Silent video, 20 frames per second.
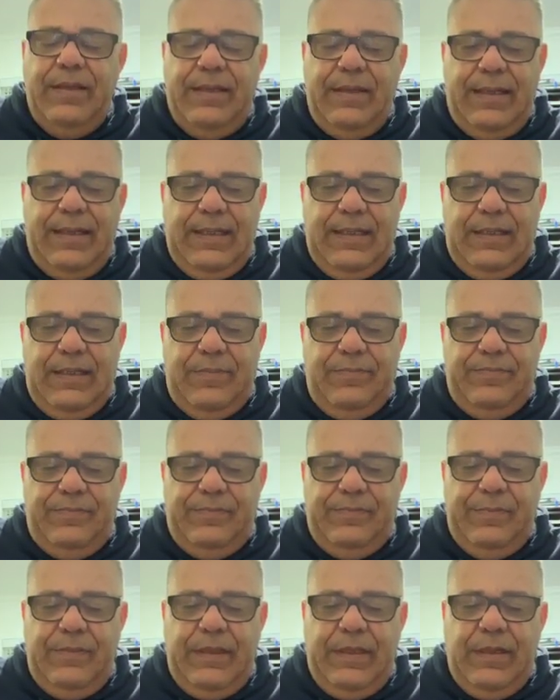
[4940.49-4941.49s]

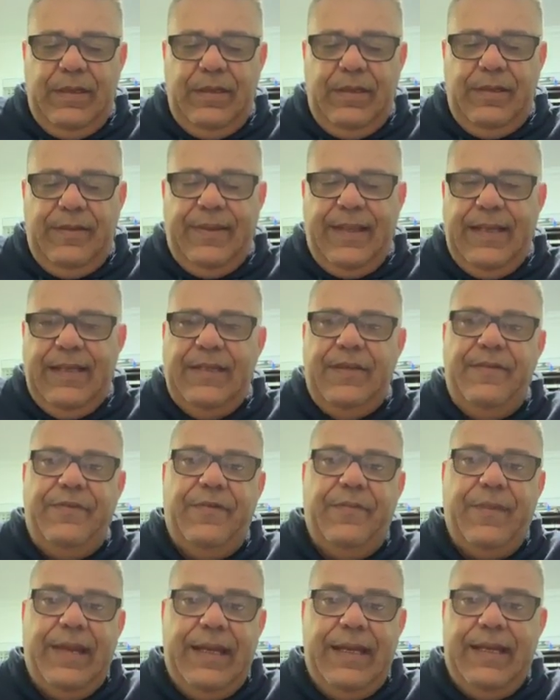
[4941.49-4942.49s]
Thank you for
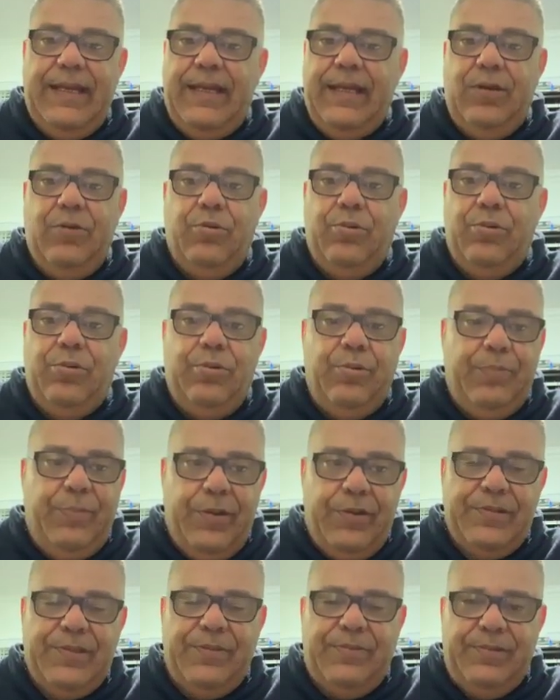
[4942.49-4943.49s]
making it all
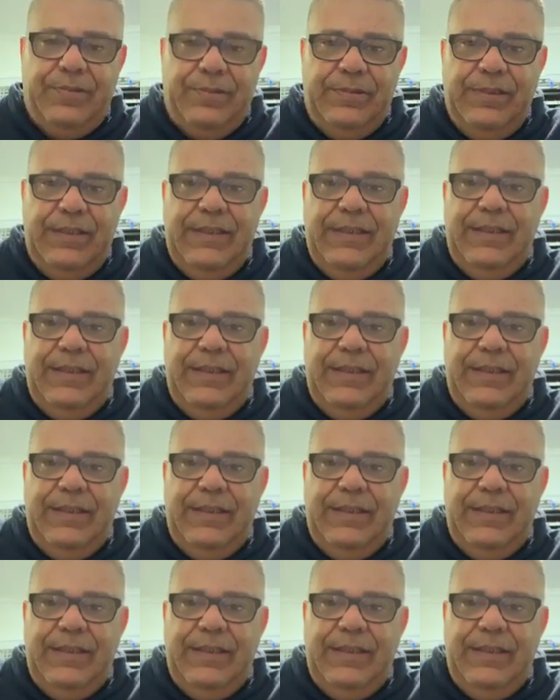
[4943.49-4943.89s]
possible.